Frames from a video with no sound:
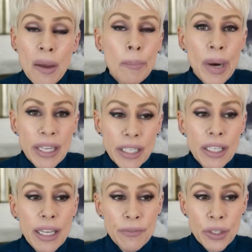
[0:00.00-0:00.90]
But
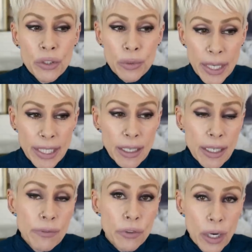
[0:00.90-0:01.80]
if you do any
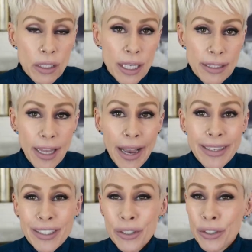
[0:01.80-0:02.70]
kind of drug like
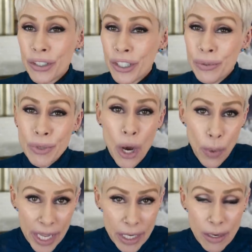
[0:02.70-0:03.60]
that, you
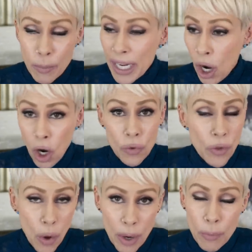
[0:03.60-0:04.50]
know it. We all
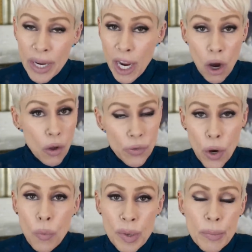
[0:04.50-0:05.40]
know it. We all
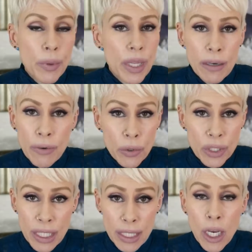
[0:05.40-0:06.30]
know people that have
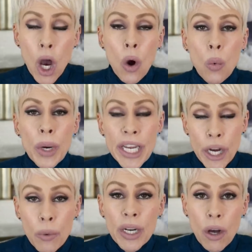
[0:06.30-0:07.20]
ODed. We
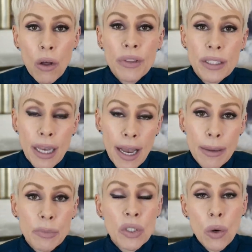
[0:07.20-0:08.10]
know it all the
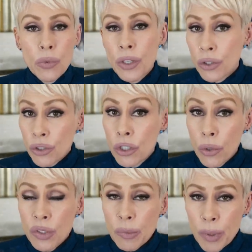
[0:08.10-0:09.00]
time. So there's
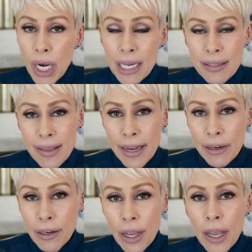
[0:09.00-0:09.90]
no surprise
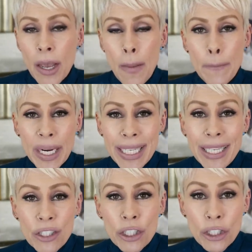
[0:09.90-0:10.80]
there. But
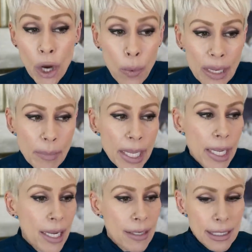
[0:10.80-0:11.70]
he's showing
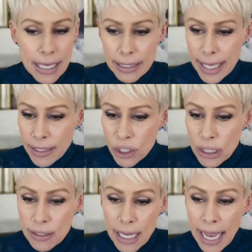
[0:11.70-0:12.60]
me his
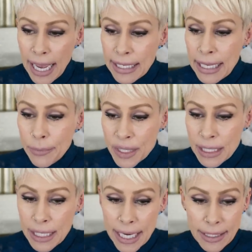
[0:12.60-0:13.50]
connections. And he was
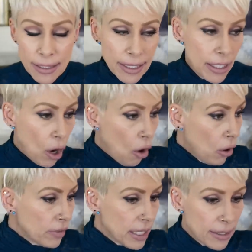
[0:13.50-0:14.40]
connected in
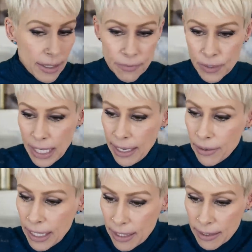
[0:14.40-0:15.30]
all these different
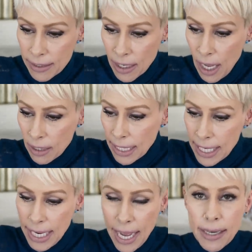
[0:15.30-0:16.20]
areas. Like,
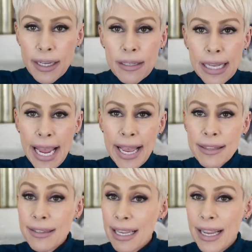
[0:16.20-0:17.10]
he had his
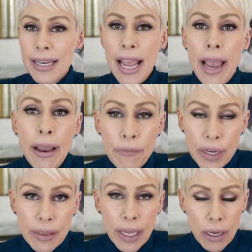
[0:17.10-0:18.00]
hands in
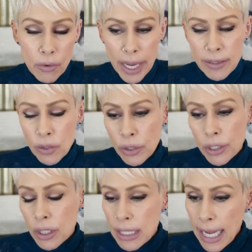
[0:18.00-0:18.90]
everything. Okay, so
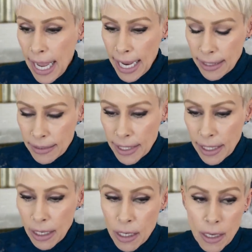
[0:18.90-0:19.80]
there's the
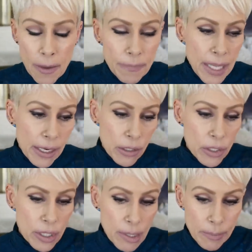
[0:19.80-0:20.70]
acting.
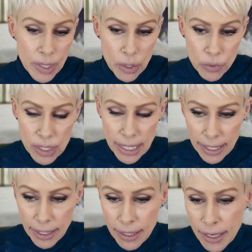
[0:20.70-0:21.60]
There's the
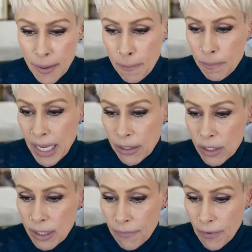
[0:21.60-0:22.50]
music.
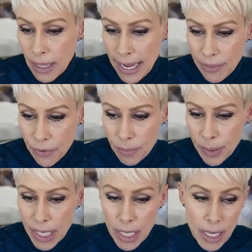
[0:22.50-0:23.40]
There's the
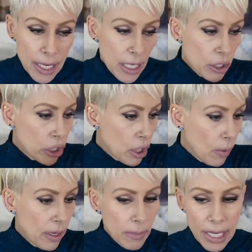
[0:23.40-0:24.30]
philanthropy. He's
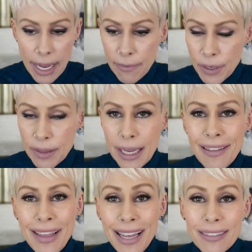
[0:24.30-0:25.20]
showing me everything.
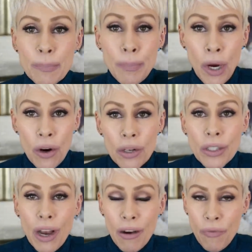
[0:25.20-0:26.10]
And that's
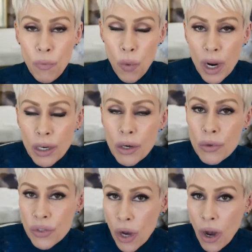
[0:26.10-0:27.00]
part of what
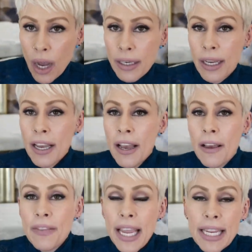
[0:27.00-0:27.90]
goes on.
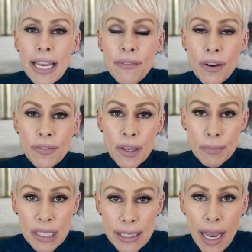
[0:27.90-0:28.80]
They give of
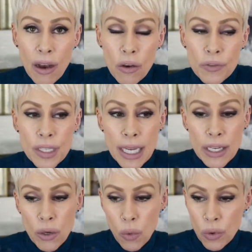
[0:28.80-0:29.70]
themselves
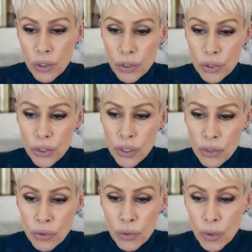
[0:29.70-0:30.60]
in order
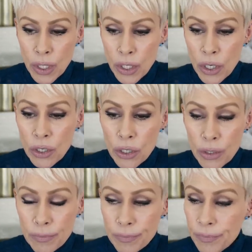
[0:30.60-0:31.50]
to
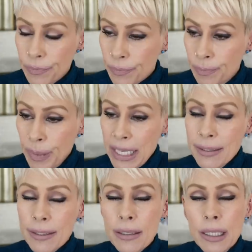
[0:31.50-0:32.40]

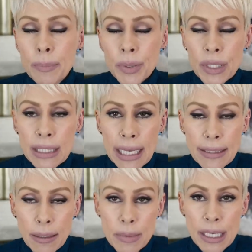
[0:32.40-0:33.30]
basically
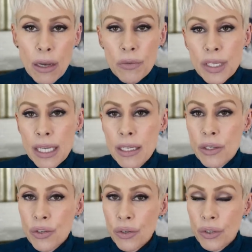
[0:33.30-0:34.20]
present themselves in a
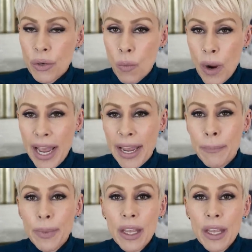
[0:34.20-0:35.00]
certain way.